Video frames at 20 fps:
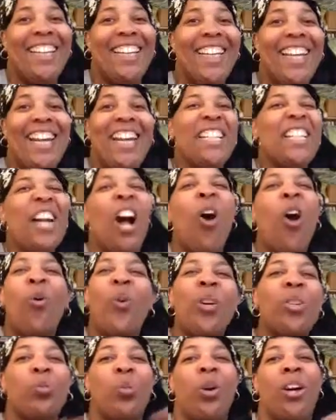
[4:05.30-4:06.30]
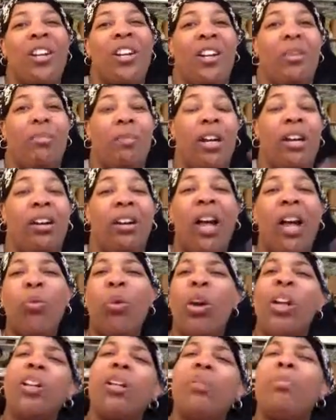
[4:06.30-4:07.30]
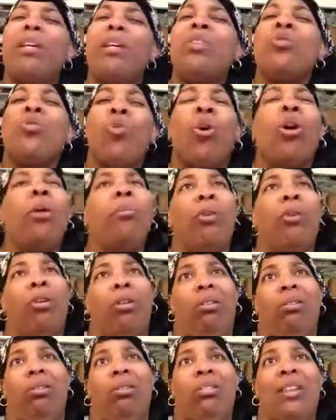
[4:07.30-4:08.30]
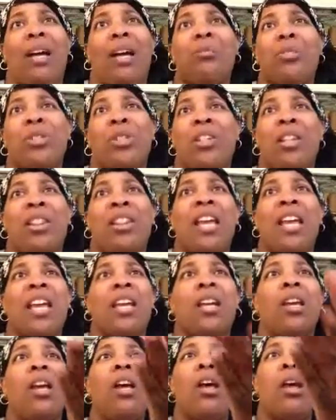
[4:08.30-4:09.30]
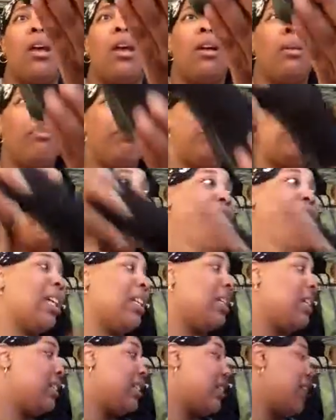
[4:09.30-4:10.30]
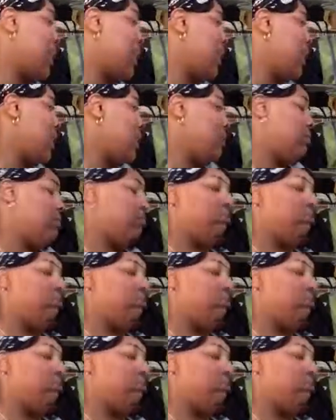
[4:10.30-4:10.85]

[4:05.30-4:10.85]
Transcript: And I always wanted a pair. I wanted to be normal. That was the thing. Back in the day,